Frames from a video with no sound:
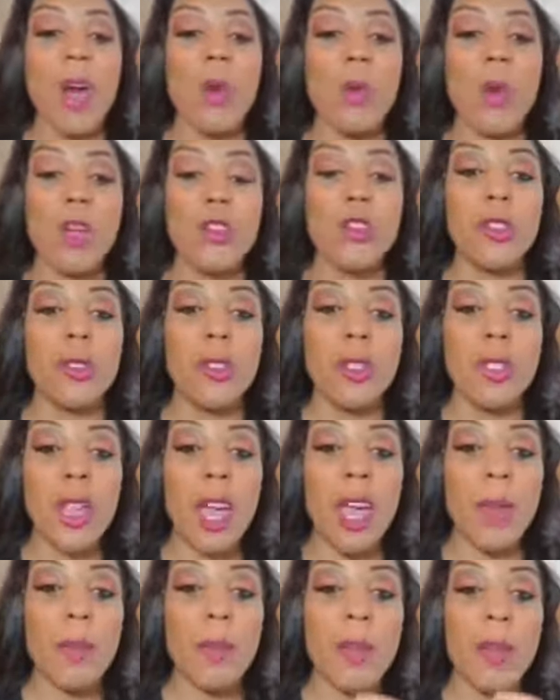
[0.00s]
I want you to
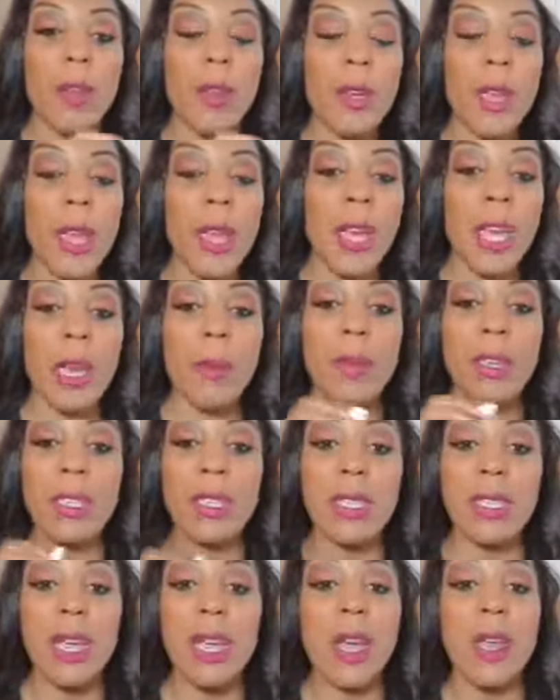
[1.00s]
type your name and
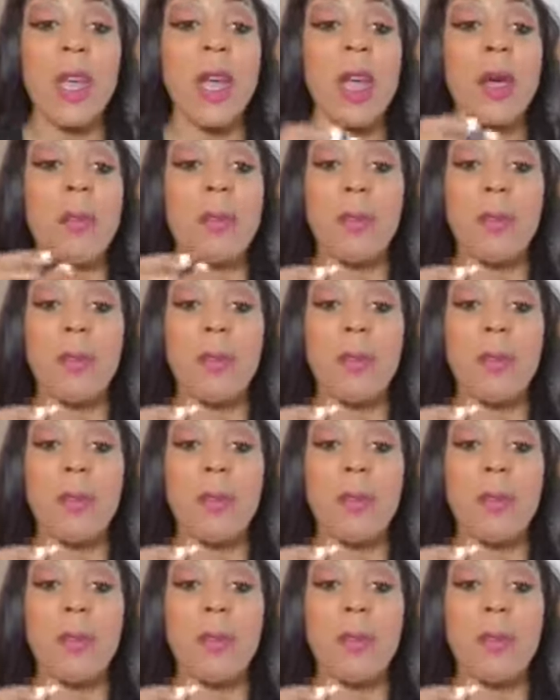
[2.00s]
say,